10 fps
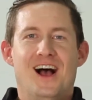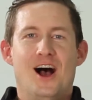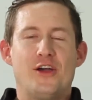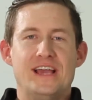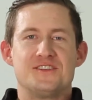
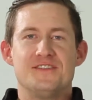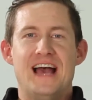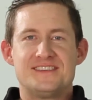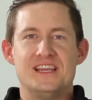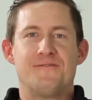Okay, so
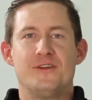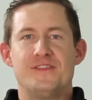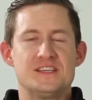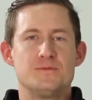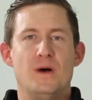that's it for
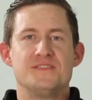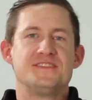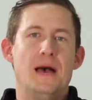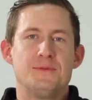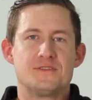this month's
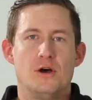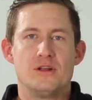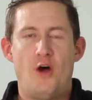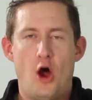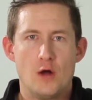episode
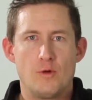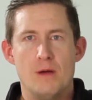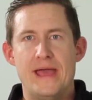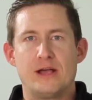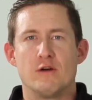of Hardware
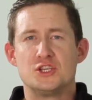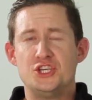Makeover.